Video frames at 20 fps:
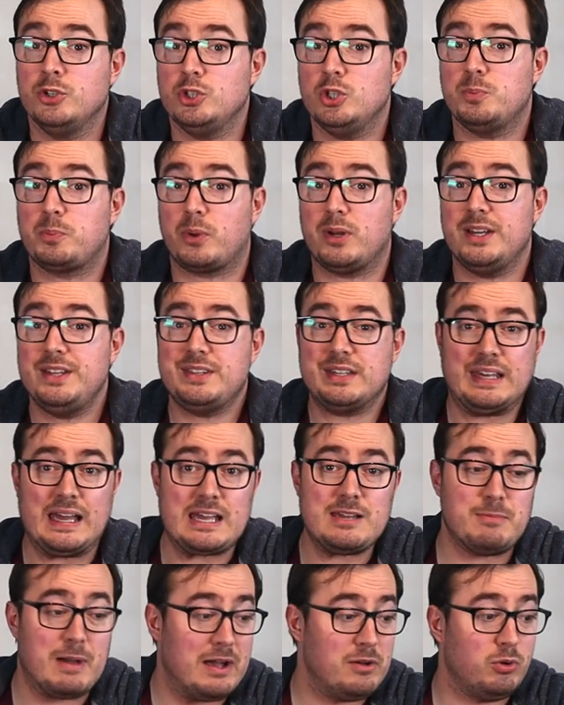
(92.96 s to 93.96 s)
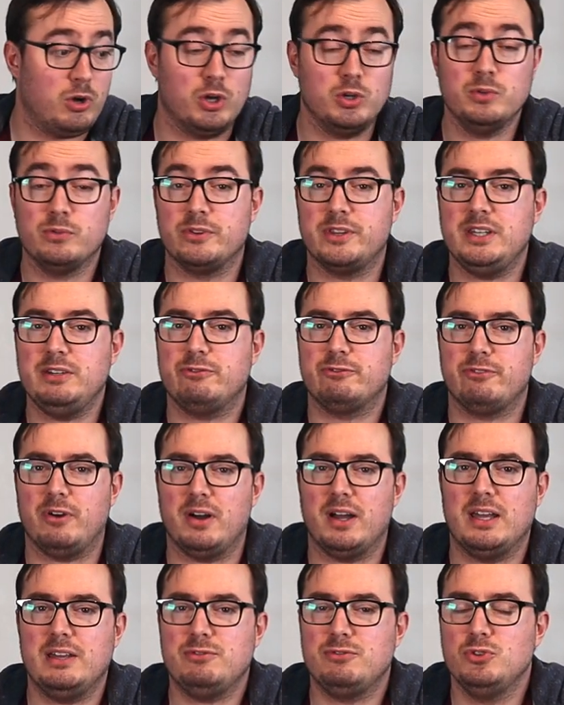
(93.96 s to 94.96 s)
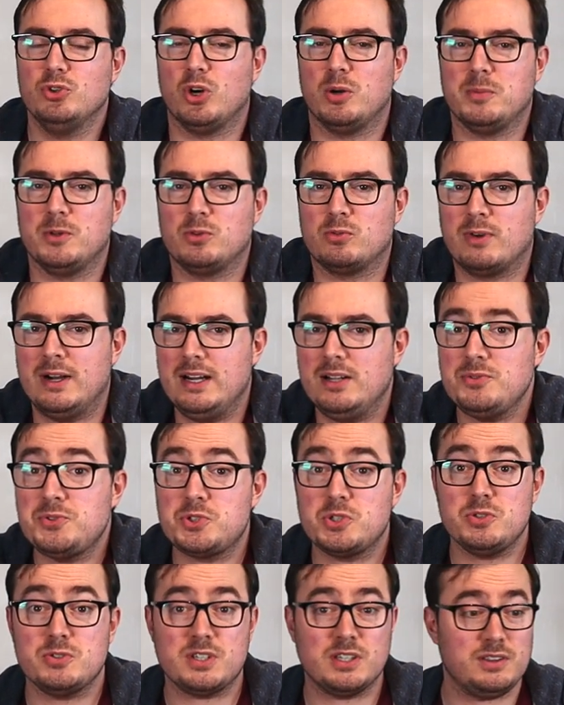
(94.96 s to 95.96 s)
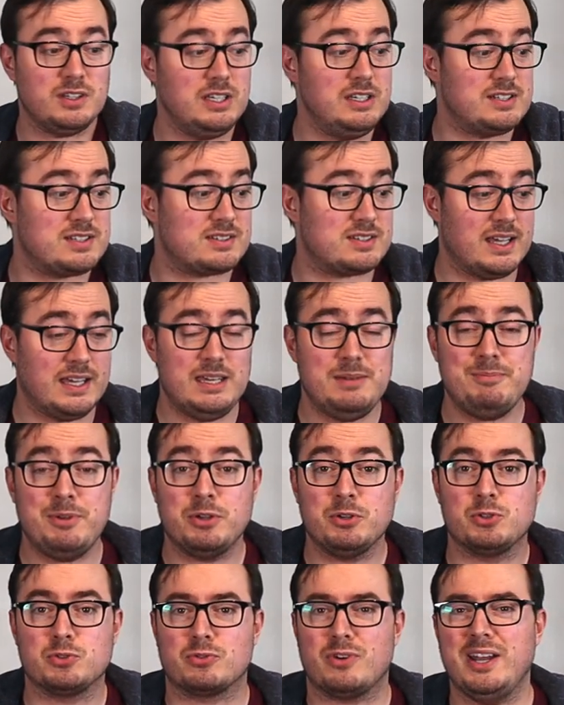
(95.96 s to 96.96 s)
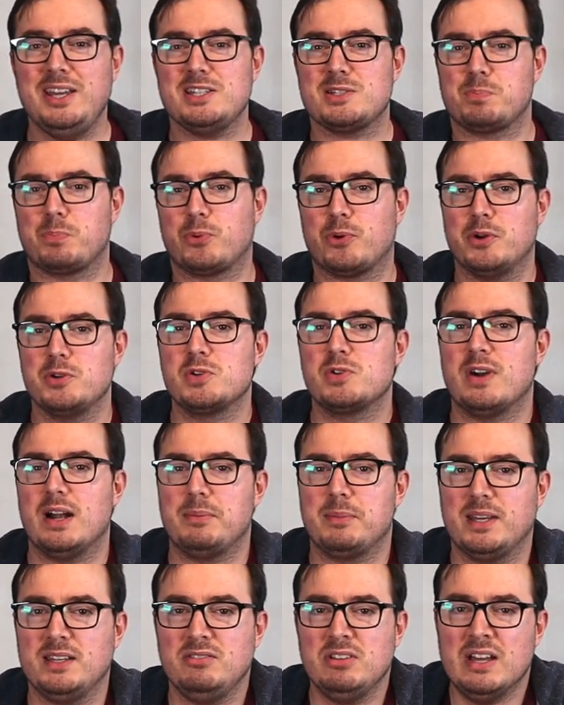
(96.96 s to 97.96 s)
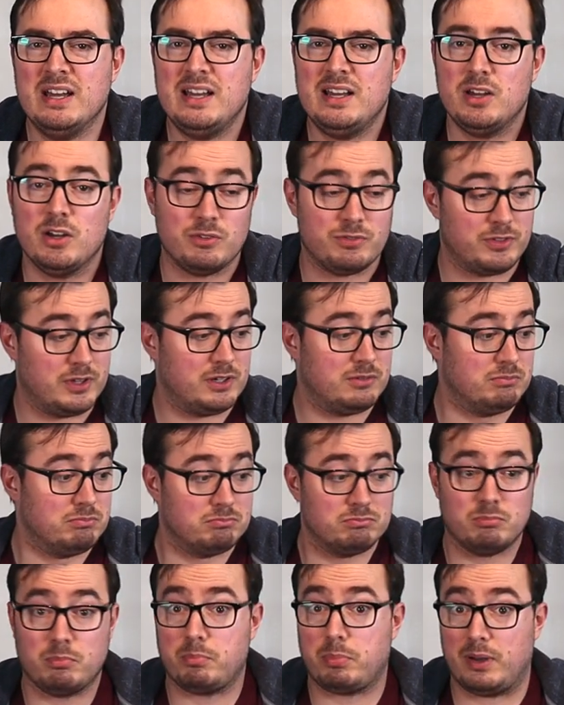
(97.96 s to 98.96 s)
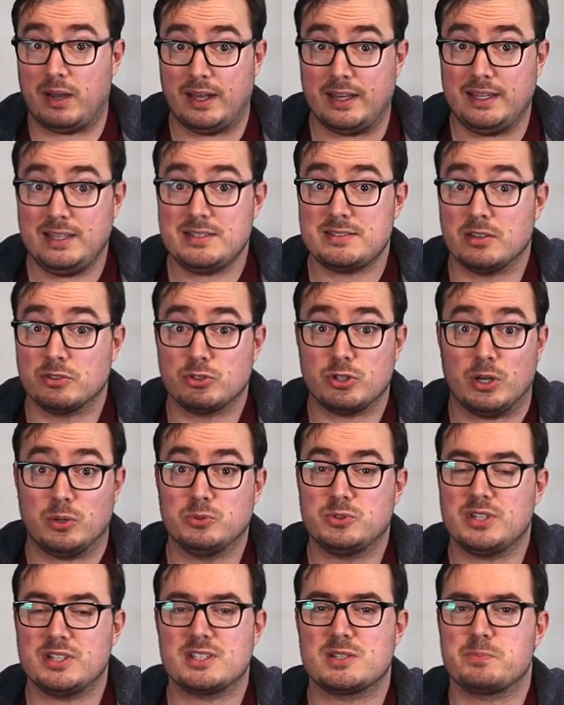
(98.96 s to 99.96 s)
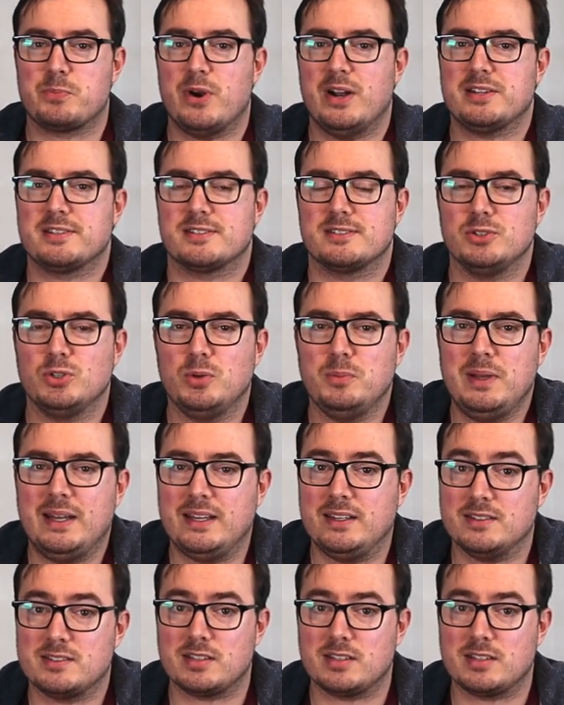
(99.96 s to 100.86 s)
You play the game out over the five normal rounds using the same great programming that plays Colt Express normally.